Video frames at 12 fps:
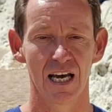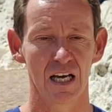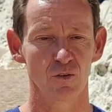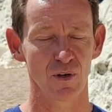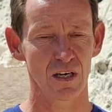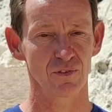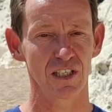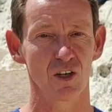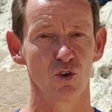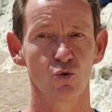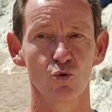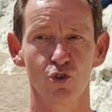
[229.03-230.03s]
And we have the
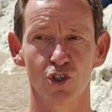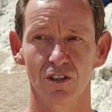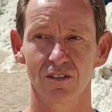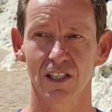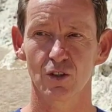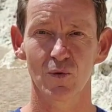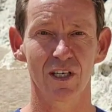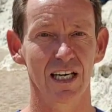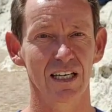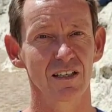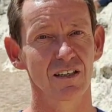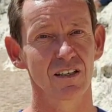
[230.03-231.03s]
illusion that we can